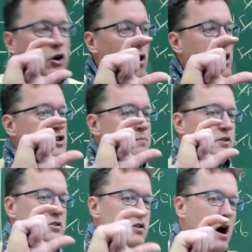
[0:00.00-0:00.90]
Gorge
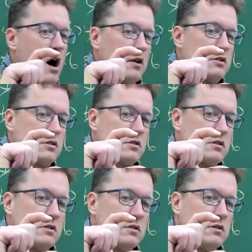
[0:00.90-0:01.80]
basalts.
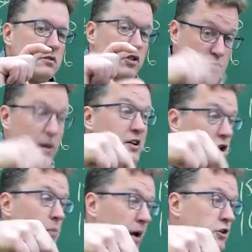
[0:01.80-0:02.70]
There's a place
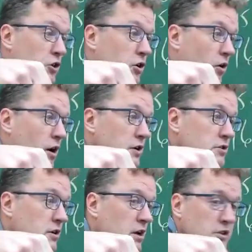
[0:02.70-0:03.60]
called Picture
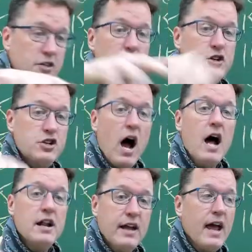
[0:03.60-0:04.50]
Gorge. It's near
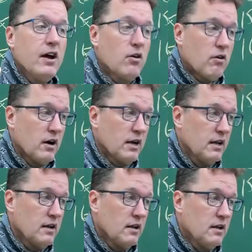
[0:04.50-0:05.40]
John Day,
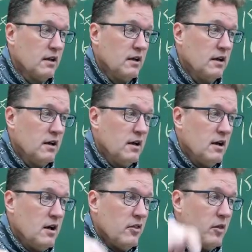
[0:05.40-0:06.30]
Oregon.
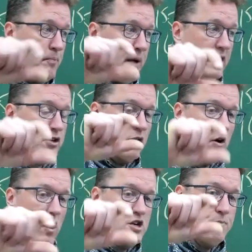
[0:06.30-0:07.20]
The Picture
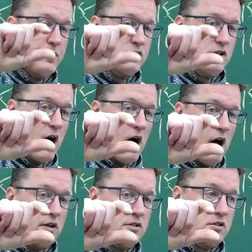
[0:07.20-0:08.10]
Gorge
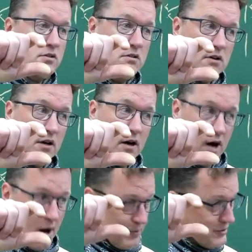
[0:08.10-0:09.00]
basalts,
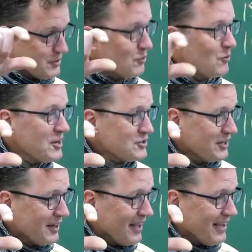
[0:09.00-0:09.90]
up until
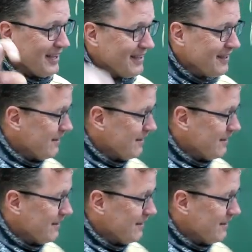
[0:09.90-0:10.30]
recently,